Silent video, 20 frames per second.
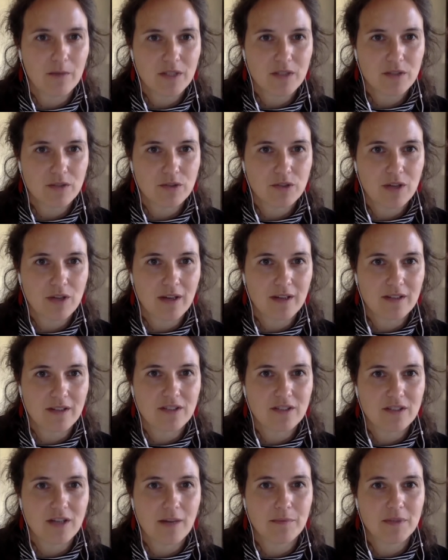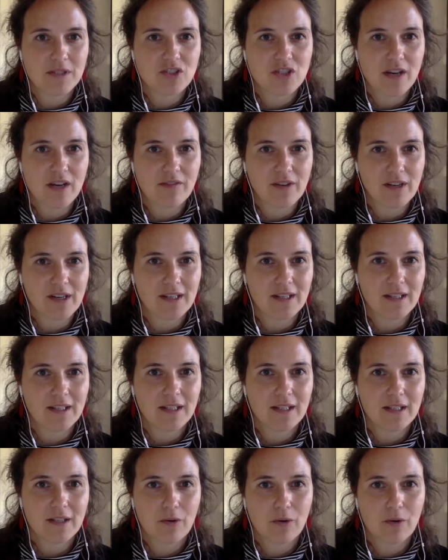sultans adopted
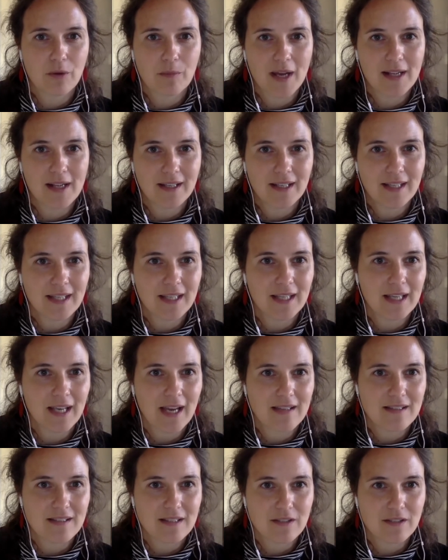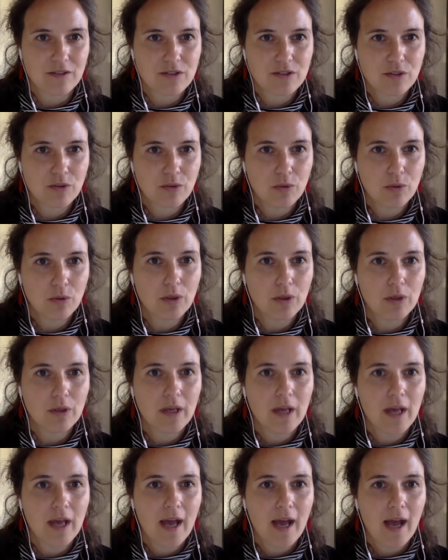Shafi'i or Maliki as their school?
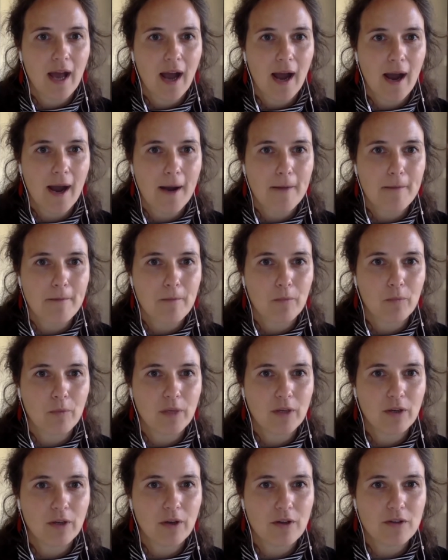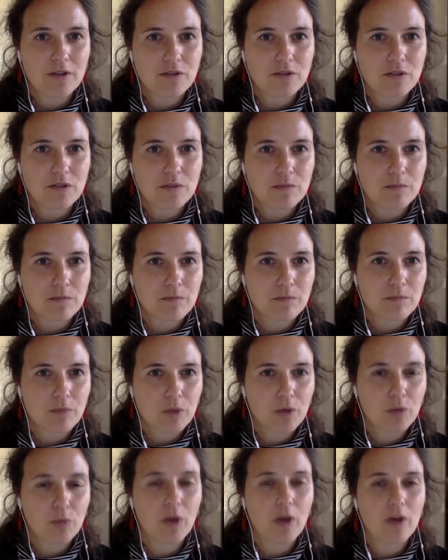
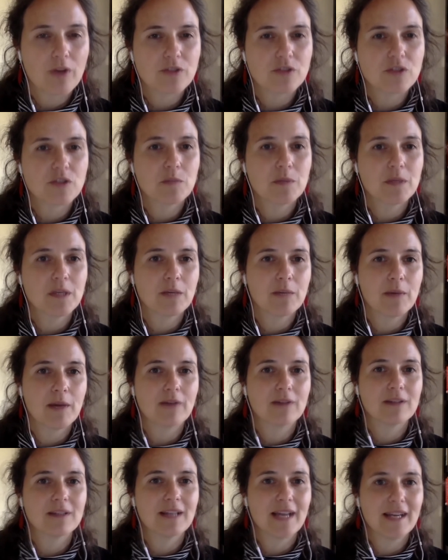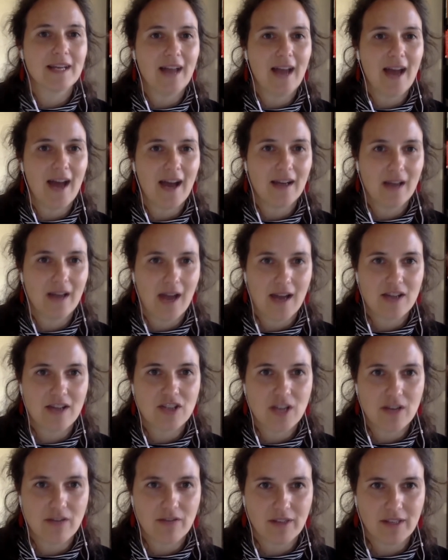Could we also speak about late
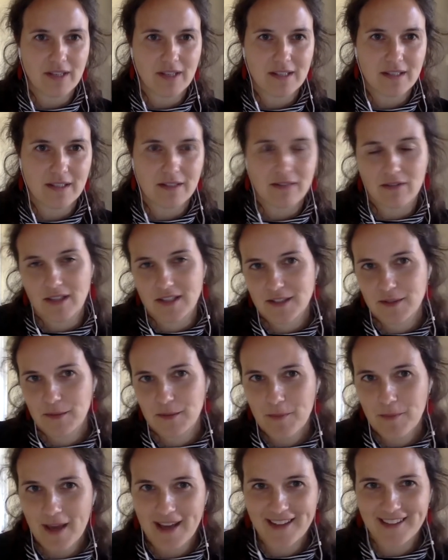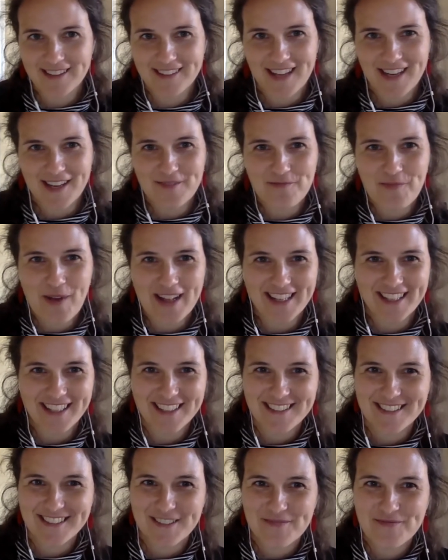Shafi'ism and late
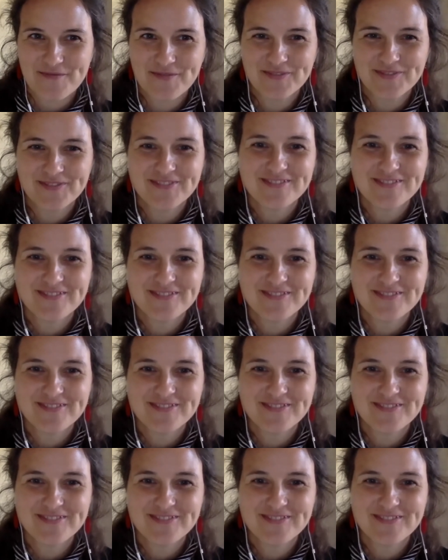Malikism?